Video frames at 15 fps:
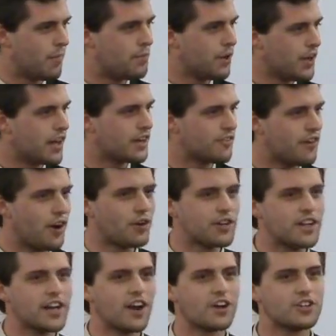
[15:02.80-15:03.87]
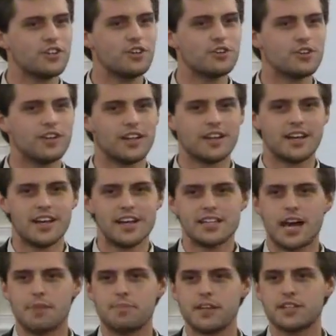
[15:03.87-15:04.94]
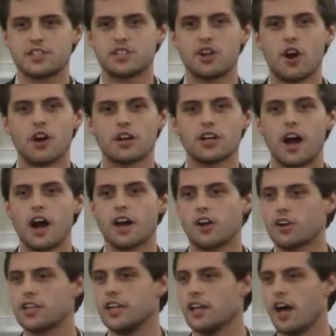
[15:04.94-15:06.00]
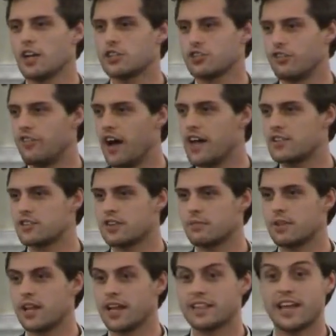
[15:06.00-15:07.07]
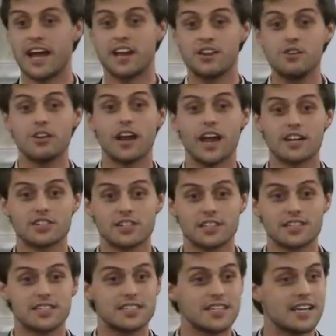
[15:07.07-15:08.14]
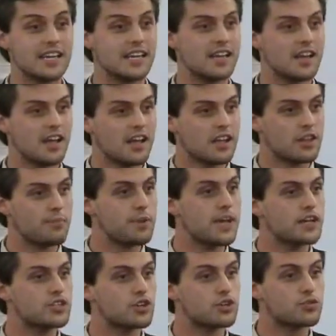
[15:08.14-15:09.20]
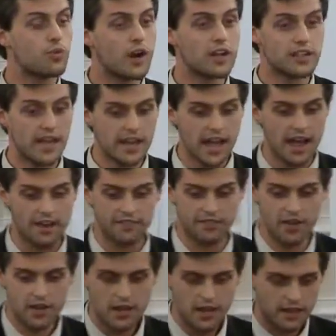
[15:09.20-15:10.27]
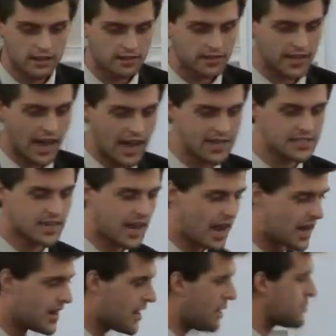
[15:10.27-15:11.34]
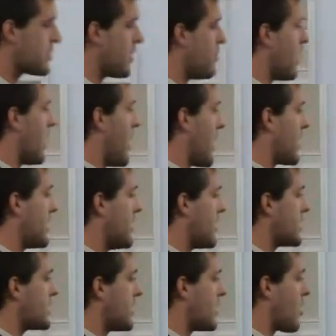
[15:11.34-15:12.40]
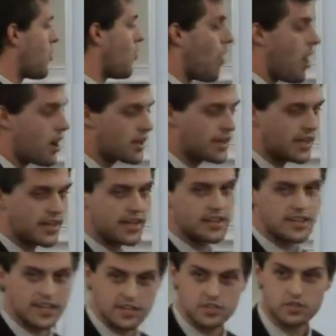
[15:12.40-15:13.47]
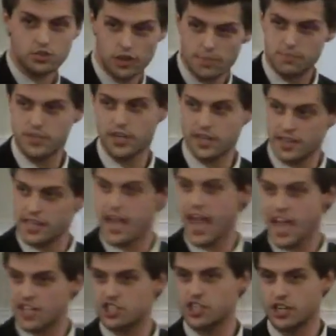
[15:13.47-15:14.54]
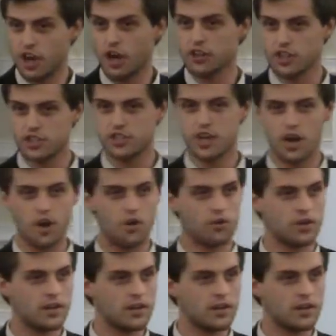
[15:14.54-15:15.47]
pull out your phone, get on Google, and type in Sargon archaeological finds or something like that. And you can actually see the pictures where they have guys lined up somewhat like this, walking in the inscription, the etching on the stone,